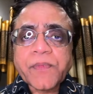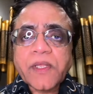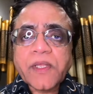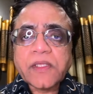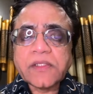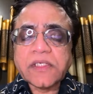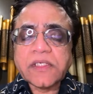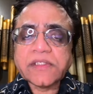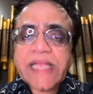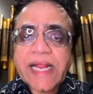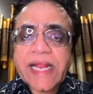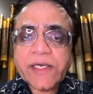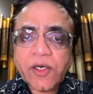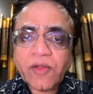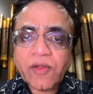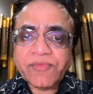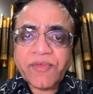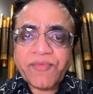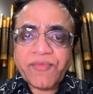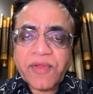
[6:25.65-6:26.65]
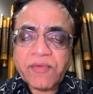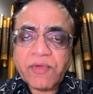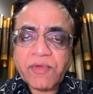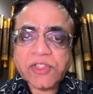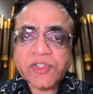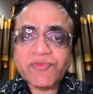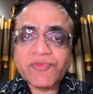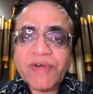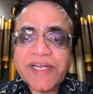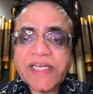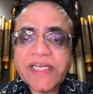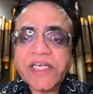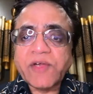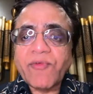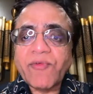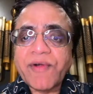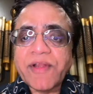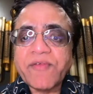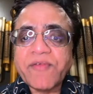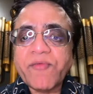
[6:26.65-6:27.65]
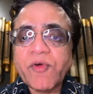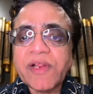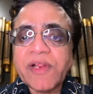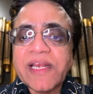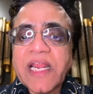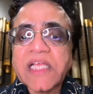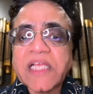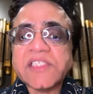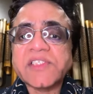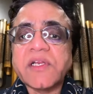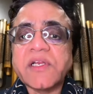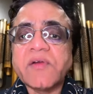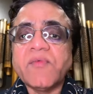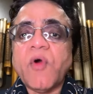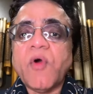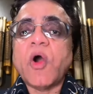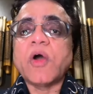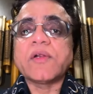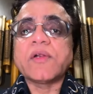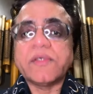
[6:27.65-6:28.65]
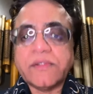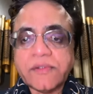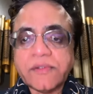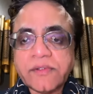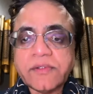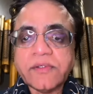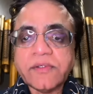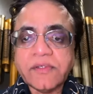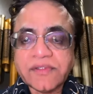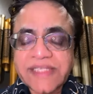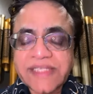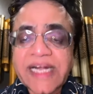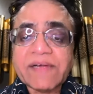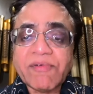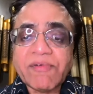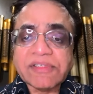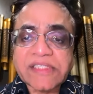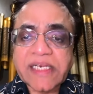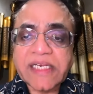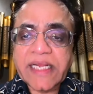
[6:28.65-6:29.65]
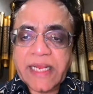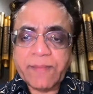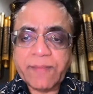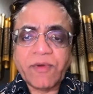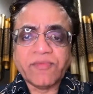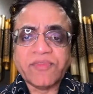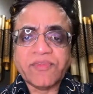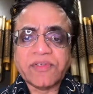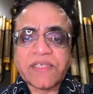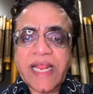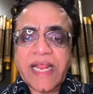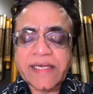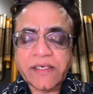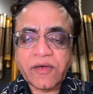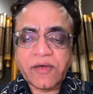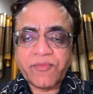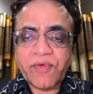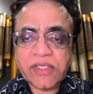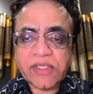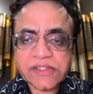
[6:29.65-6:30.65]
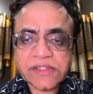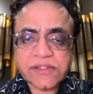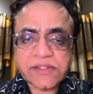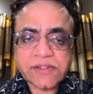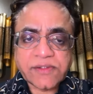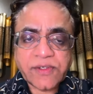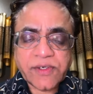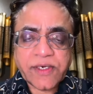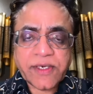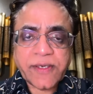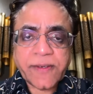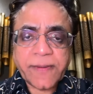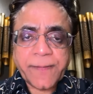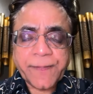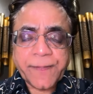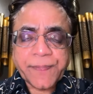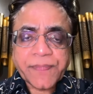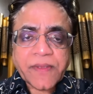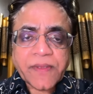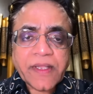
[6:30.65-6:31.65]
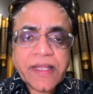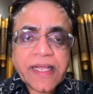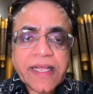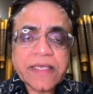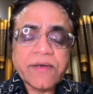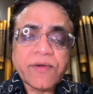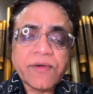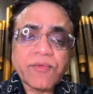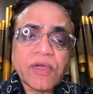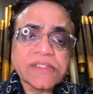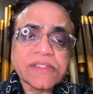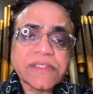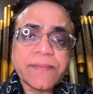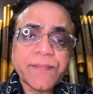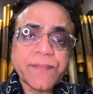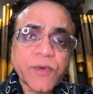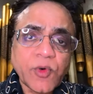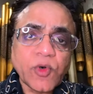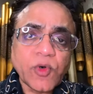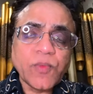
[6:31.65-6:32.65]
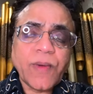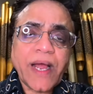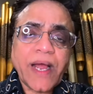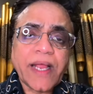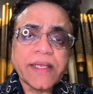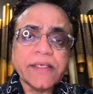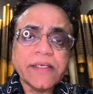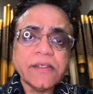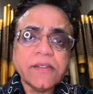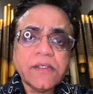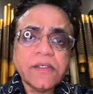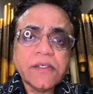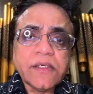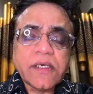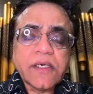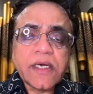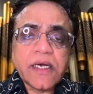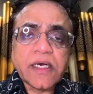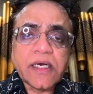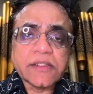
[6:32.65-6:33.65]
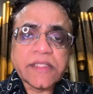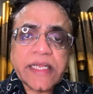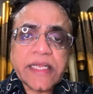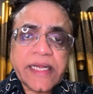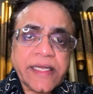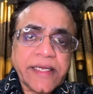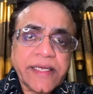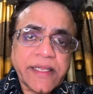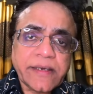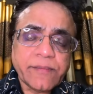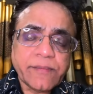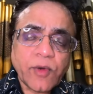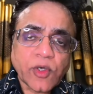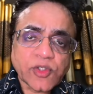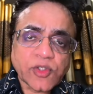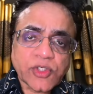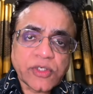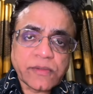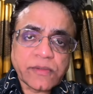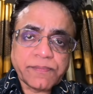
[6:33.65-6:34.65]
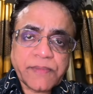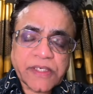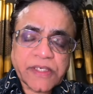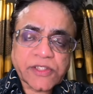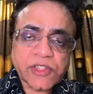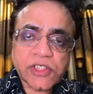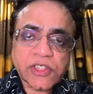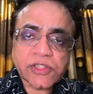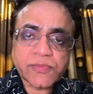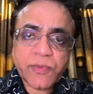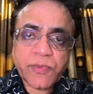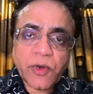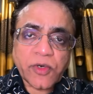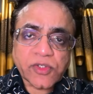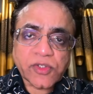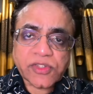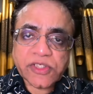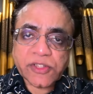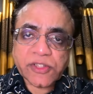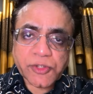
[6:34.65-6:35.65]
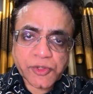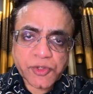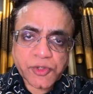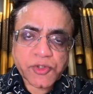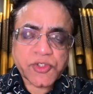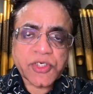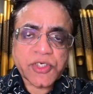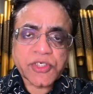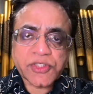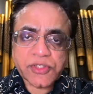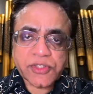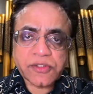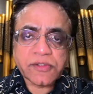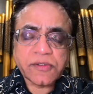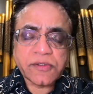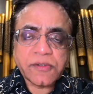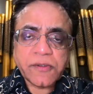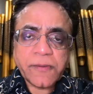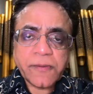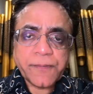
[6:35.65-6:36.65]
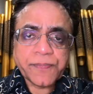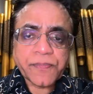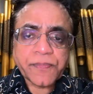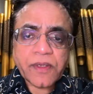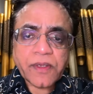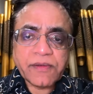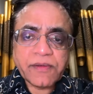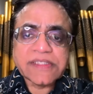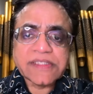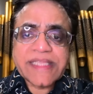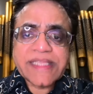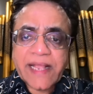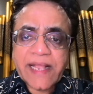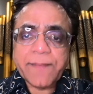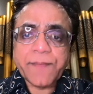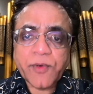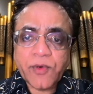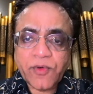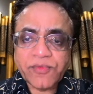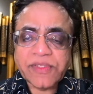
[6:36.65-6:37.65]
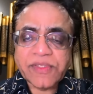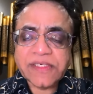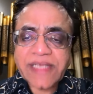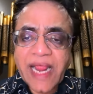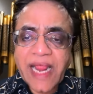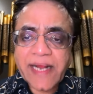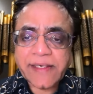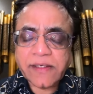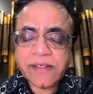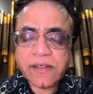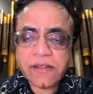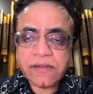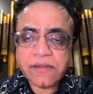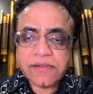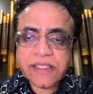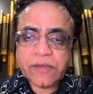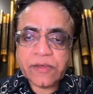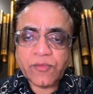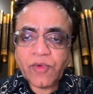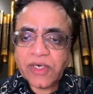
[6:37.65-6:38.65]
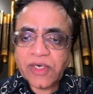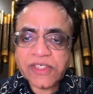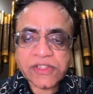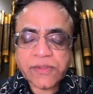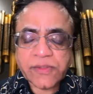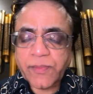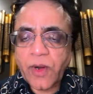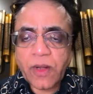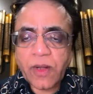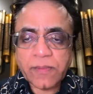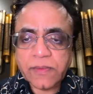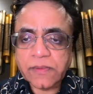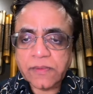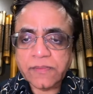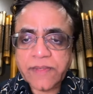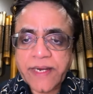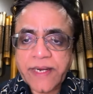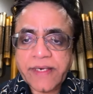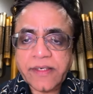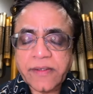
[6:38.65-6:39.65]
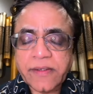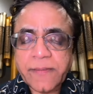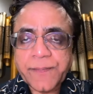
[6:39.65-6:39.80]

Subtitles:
the title of the film was 2024 Election War. That was the name of the title first, okay? And it was approved by the Indian Motion Pictures Producers Association. Means they approved the title, then what is the problem, right?